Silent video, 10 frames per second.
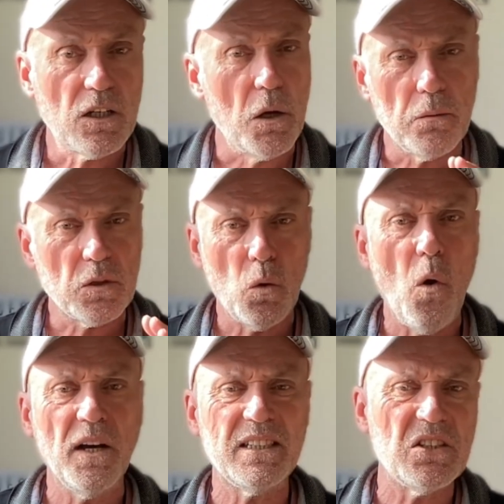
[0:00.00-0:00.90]
So it was
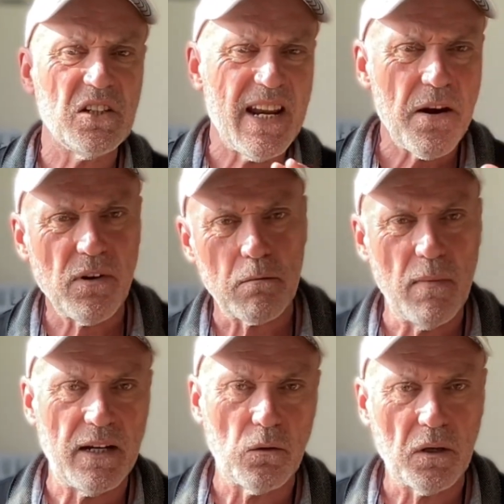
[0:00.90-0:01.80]
quite a generic
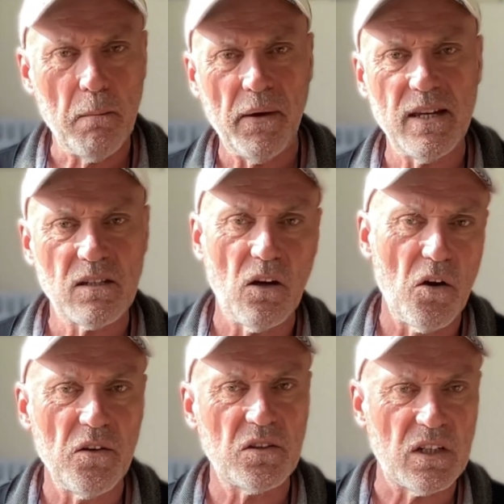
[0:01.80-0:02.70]
medal compared to
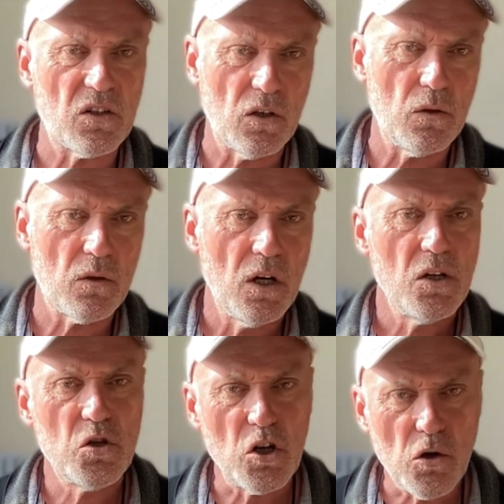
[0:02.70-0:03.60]
others issued
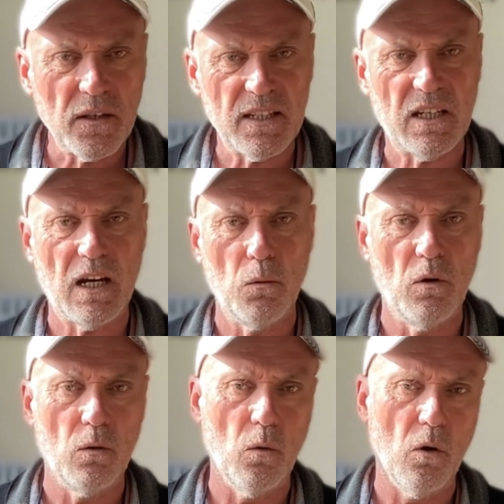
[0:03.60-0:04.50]
during the Second
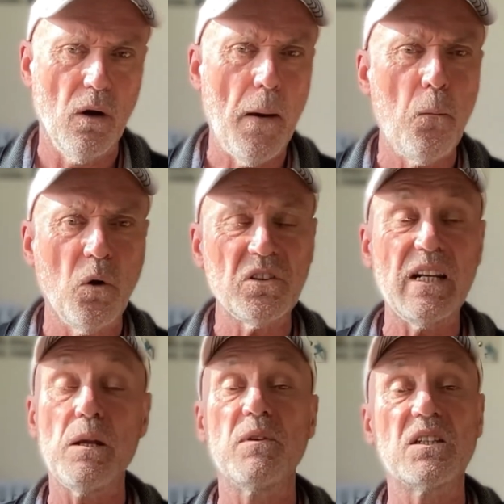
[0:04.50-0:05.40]
World War and
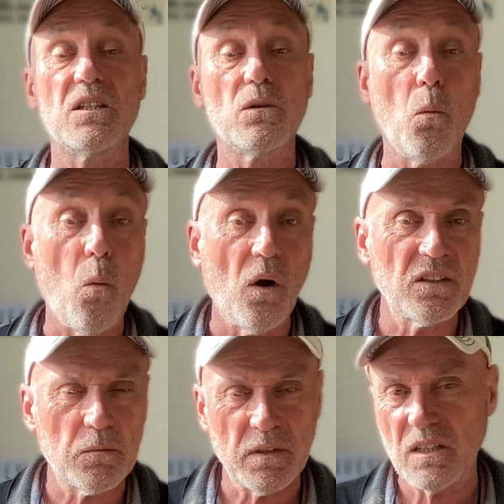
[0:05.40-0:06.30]
wasn't limited to
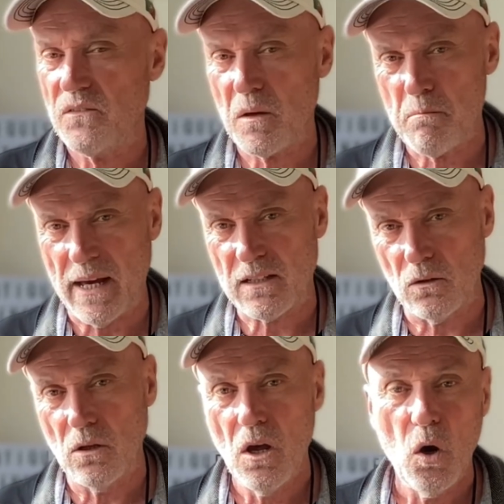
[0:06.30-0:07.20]
one specific
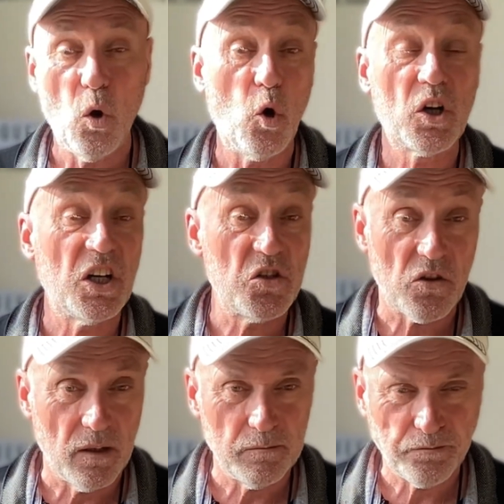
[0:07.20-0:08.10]
battle or
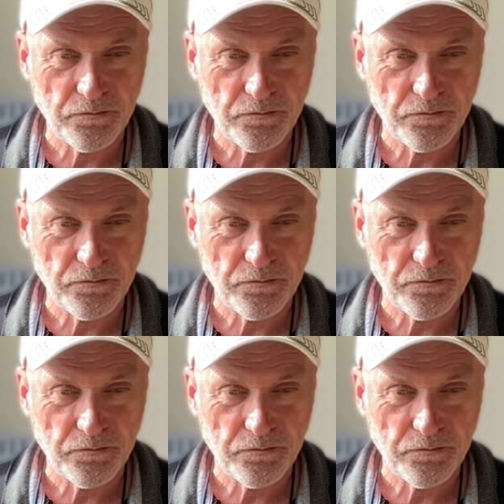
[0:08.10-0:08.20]
country.